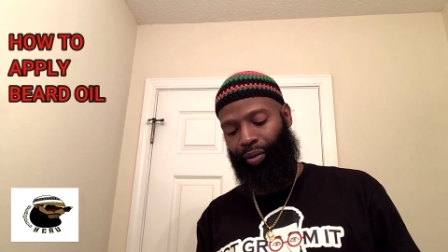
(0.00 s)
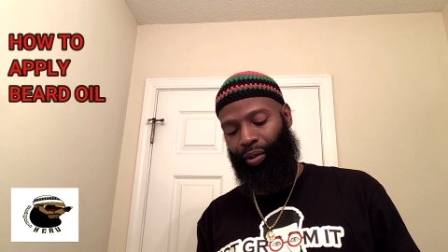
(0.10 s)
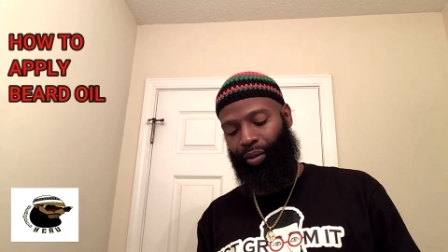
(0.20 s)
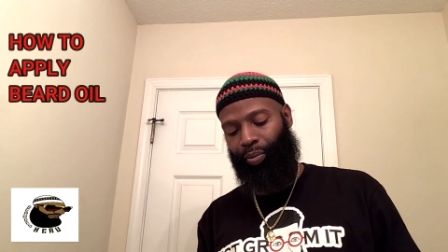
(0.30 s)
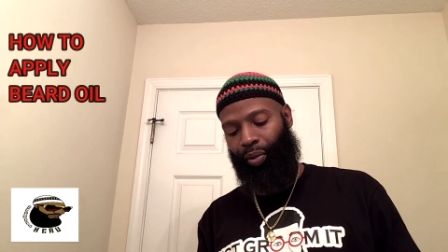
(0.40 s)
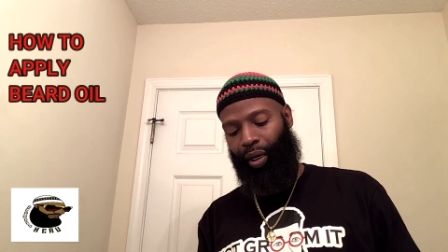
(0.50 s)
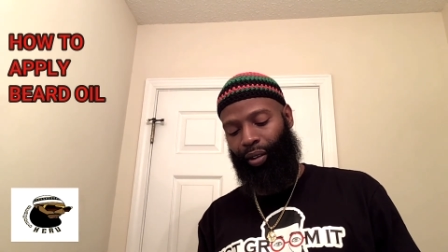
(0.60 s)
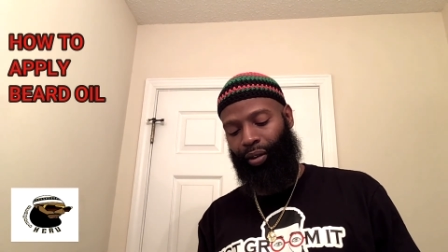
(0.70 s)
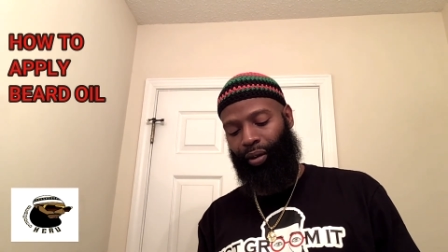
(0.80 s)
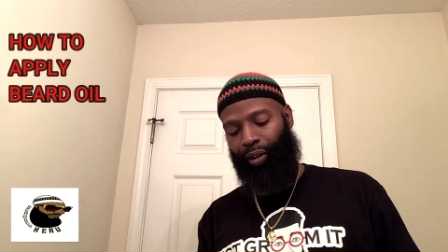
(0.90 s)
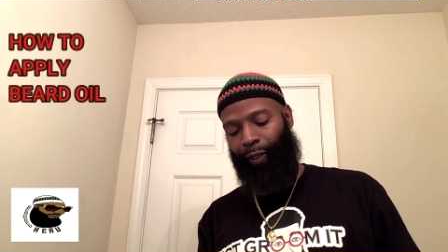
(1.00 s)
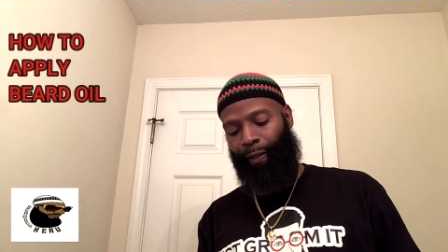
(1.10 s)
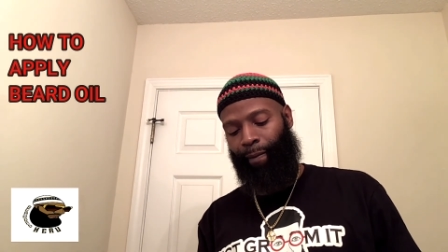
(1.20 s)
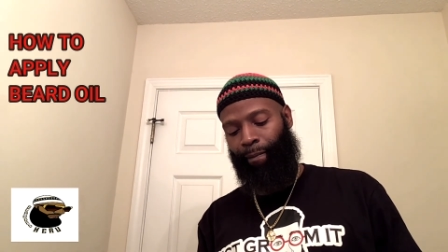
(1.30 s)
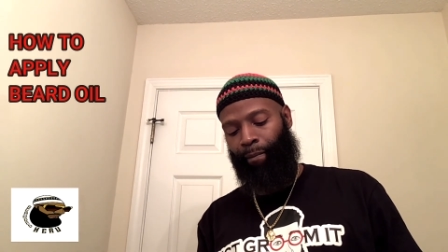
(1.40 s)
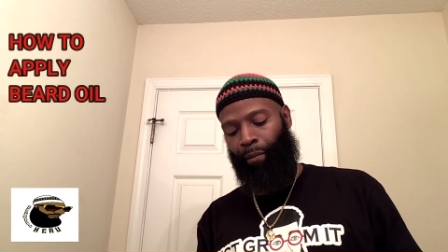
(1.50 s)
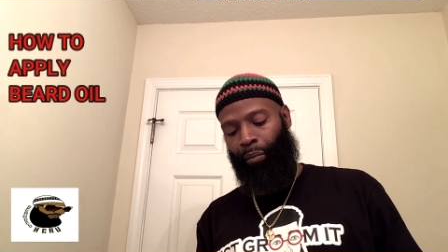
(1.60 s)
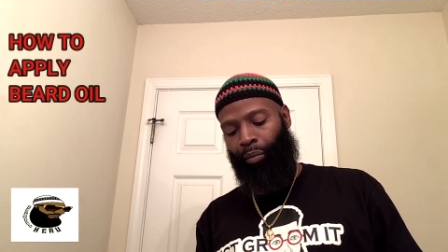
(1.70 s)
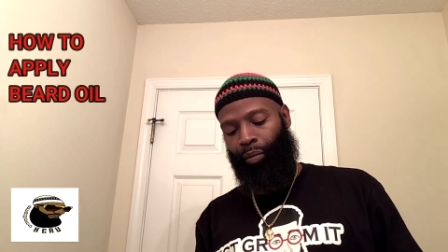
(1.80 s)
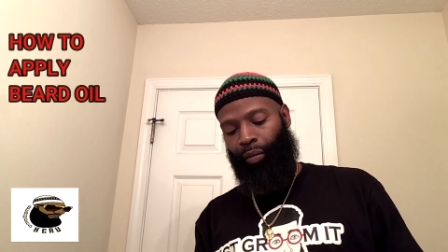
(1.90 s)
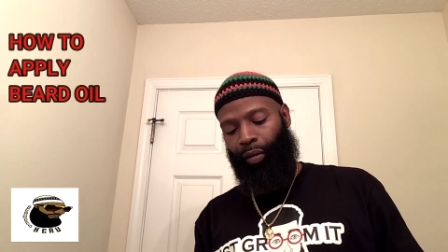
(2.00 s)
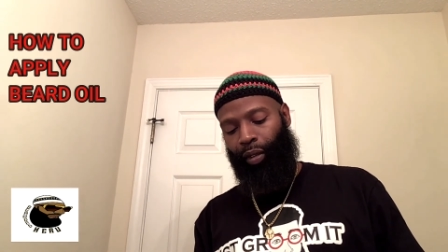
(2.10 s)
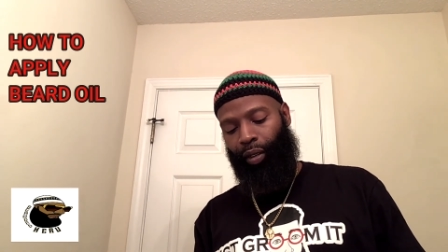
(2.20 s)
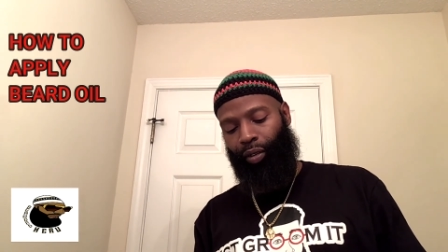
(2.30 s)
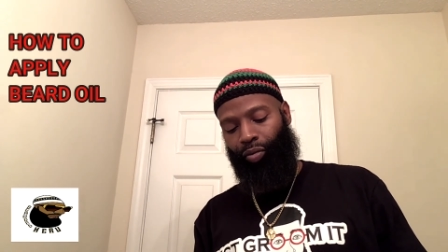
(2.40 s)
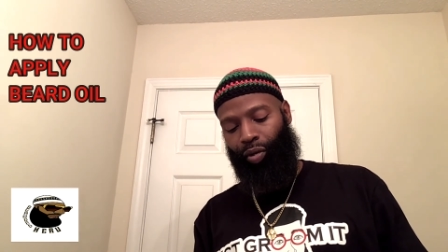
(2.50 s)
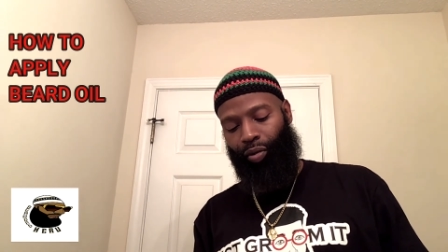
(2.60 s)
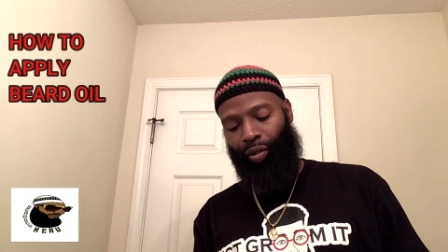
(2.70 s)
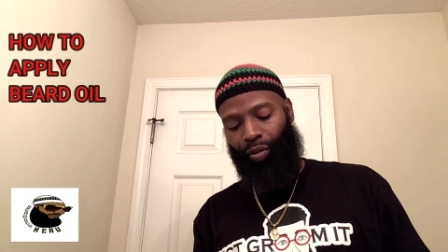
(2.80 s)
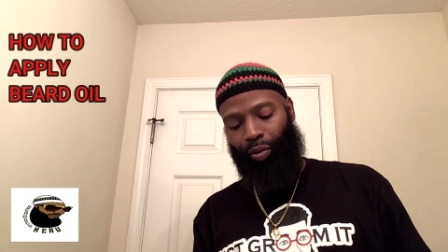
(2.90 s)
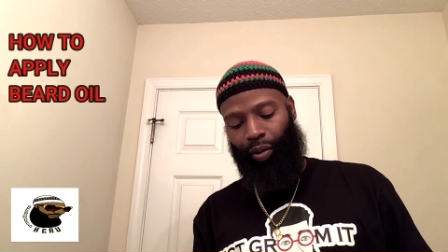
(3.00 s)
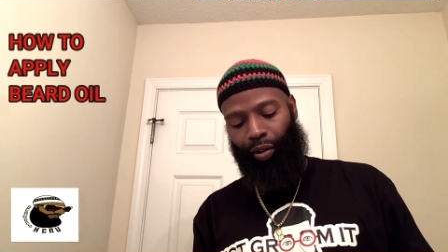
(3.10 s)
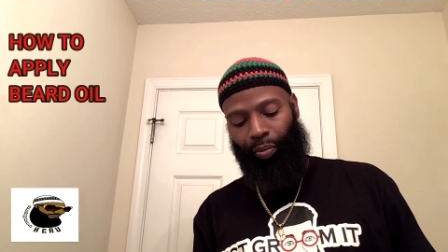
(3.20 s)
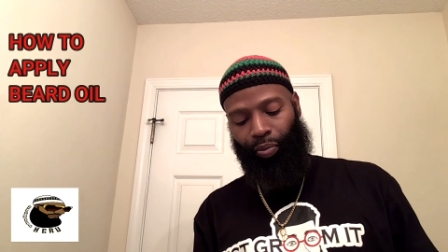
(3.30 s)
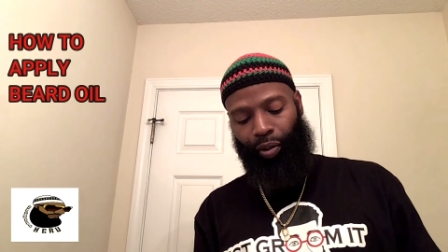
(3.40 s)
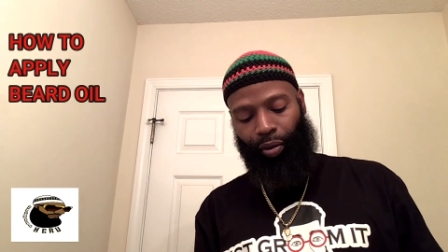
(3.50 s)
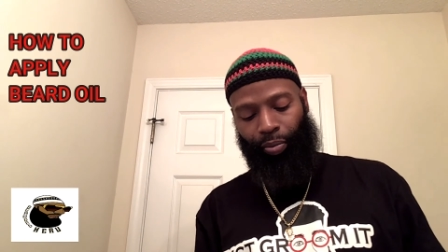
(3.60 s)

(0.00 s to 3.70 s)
to the products. And you know this one look pretty